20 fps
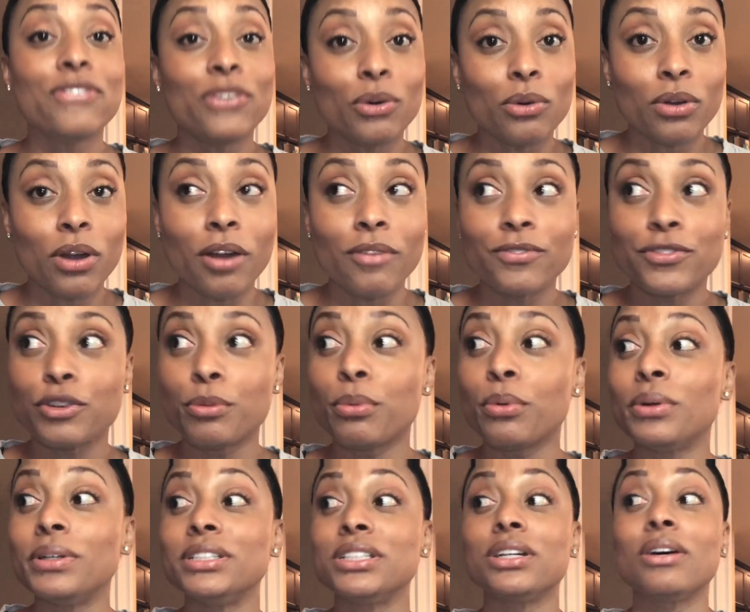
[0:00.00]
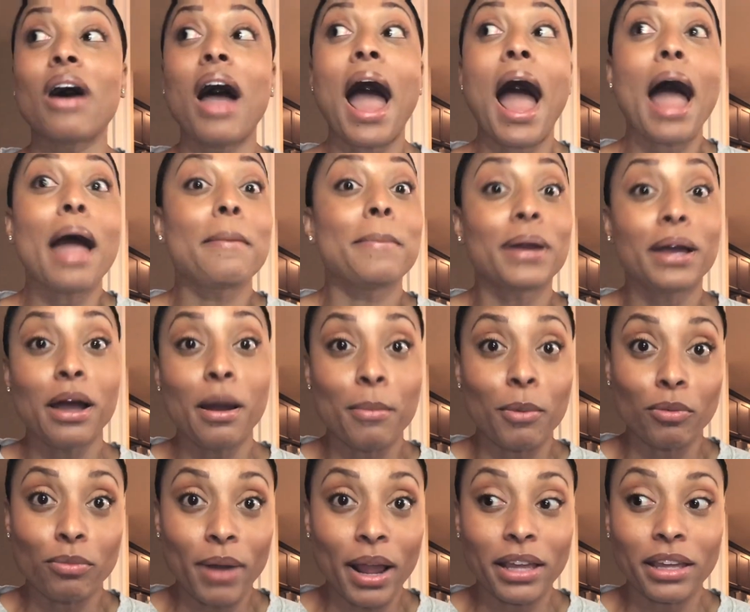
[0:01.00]
feel comfortable, until I become
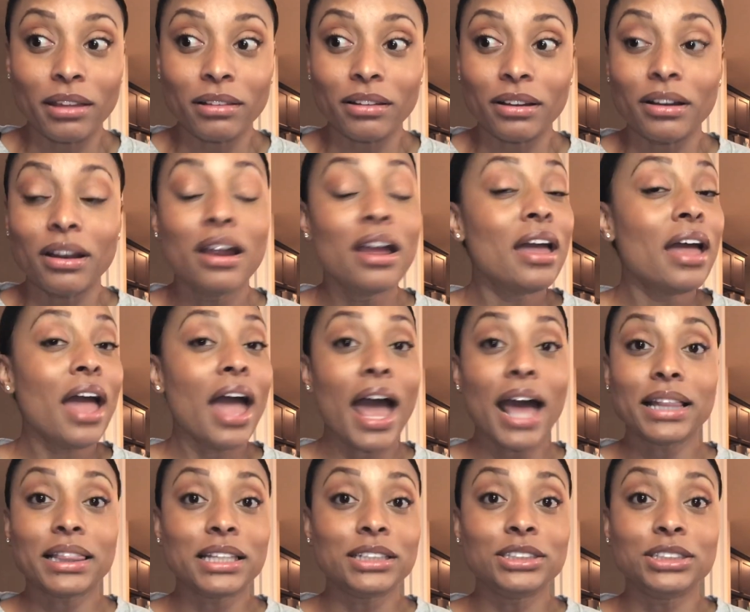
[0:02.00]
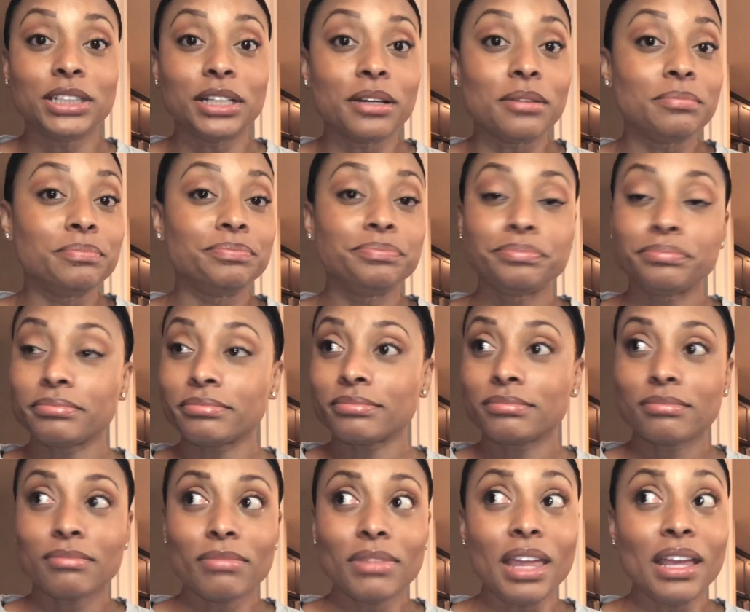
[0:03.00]
a regular at the gym,
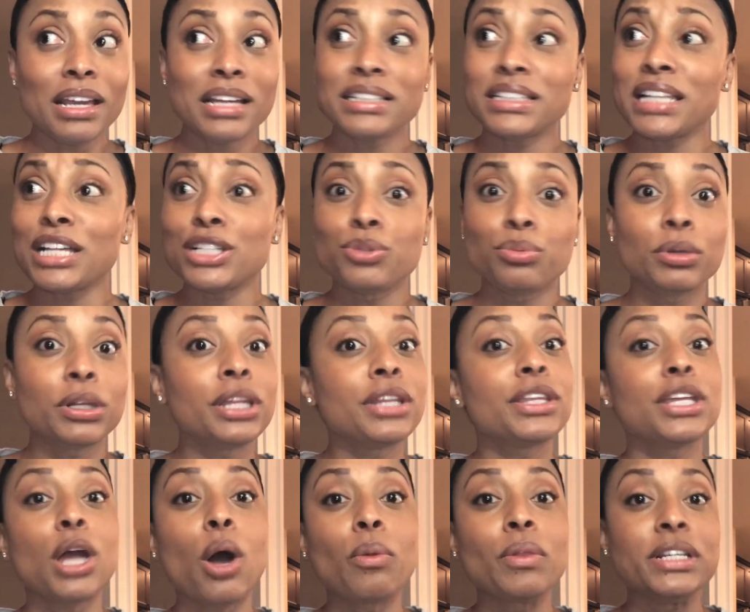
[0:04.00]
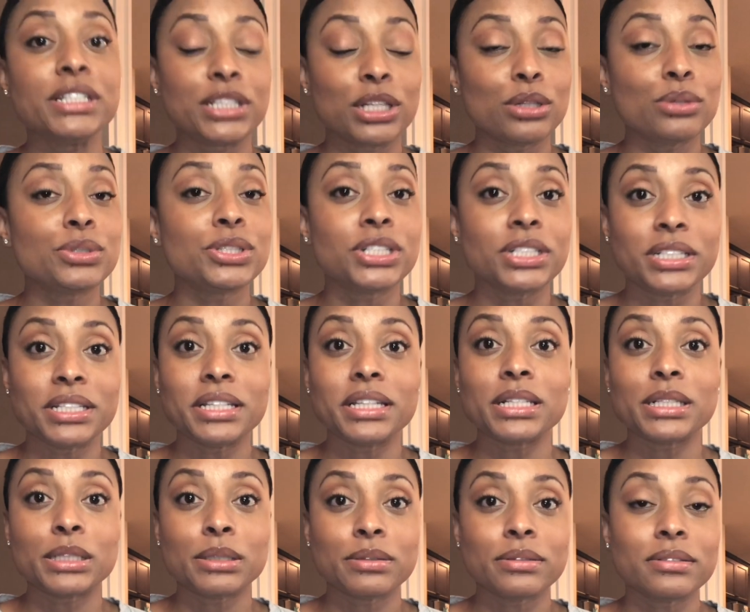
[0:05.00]
because that's really the only solution to
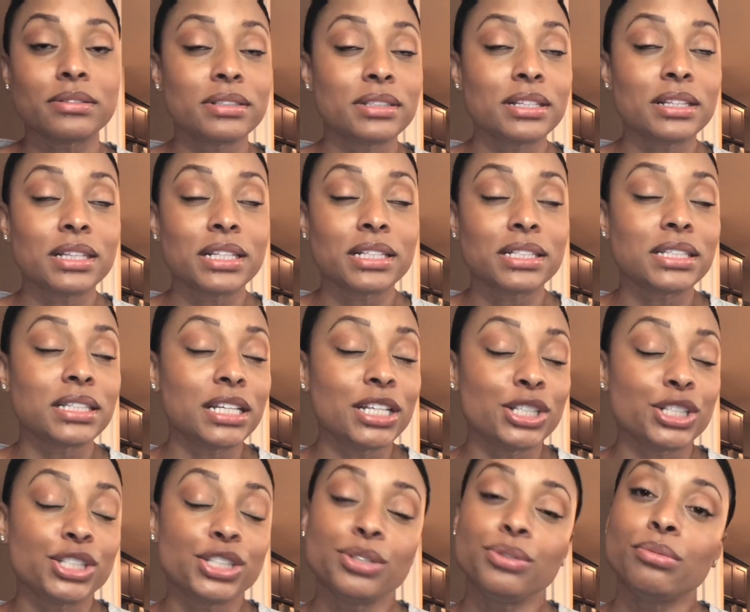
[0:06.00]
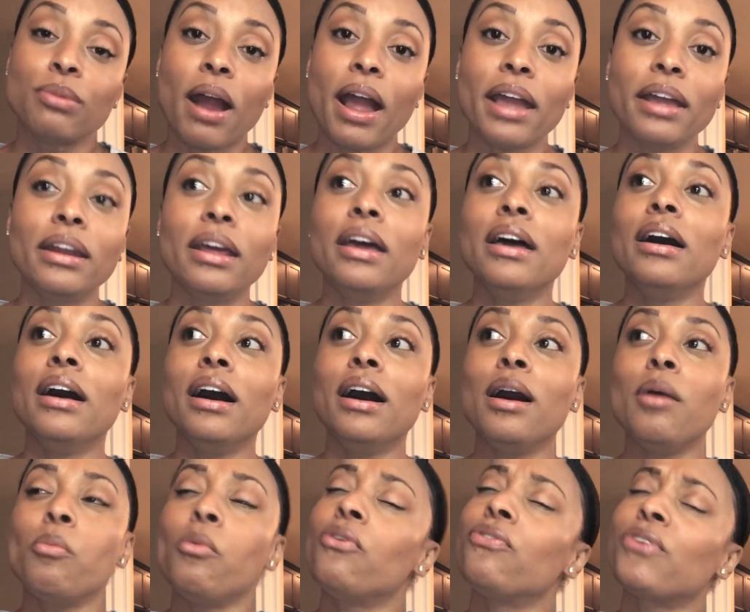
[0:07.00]
this issue, right?
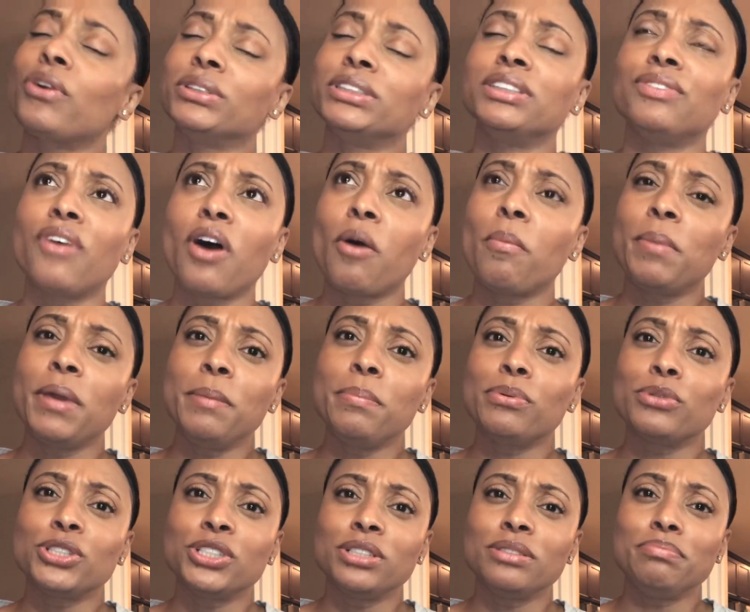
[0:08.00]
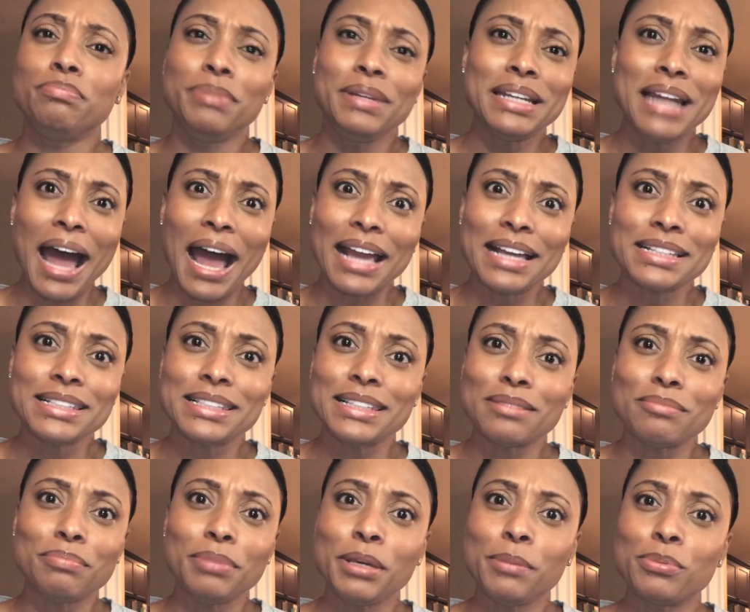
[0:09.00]
Well, first of all, people should be nice,
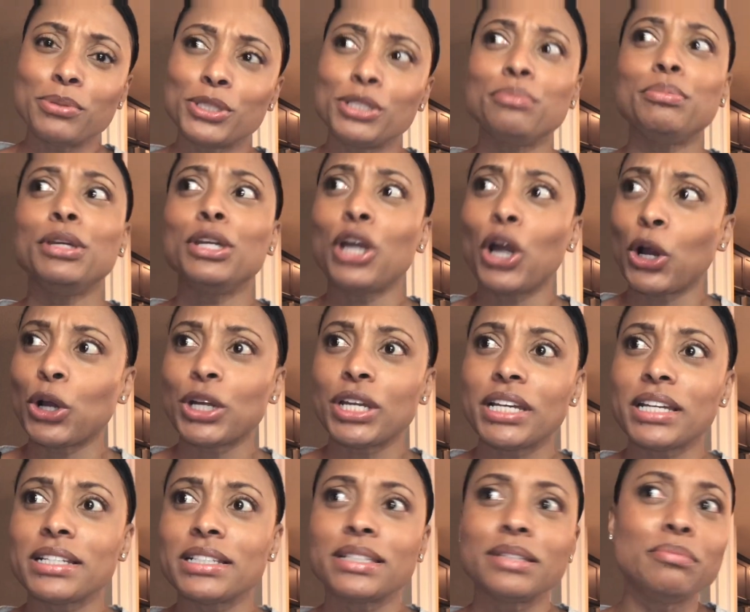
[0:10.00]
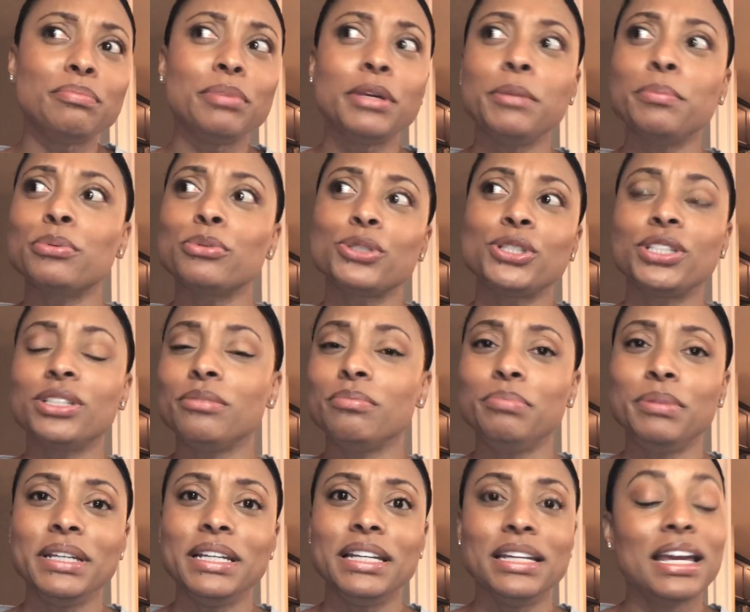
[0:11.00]
and people should be courteous, and people should
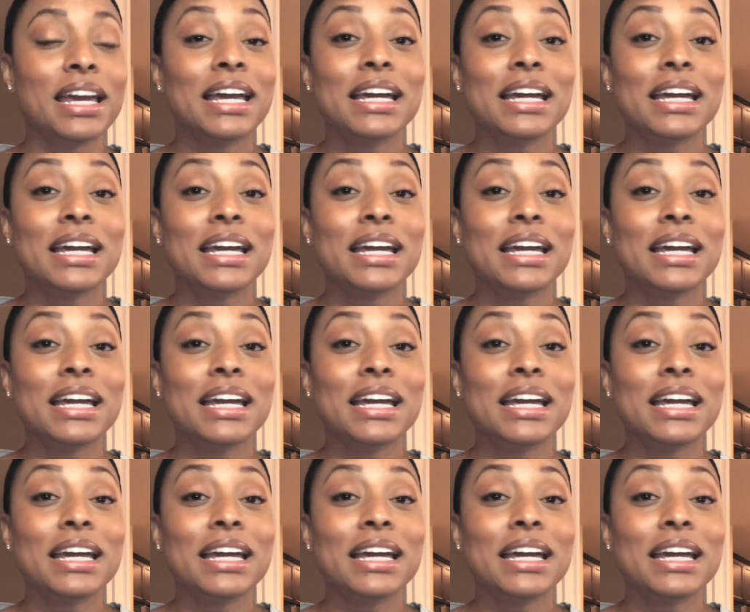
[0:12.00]
be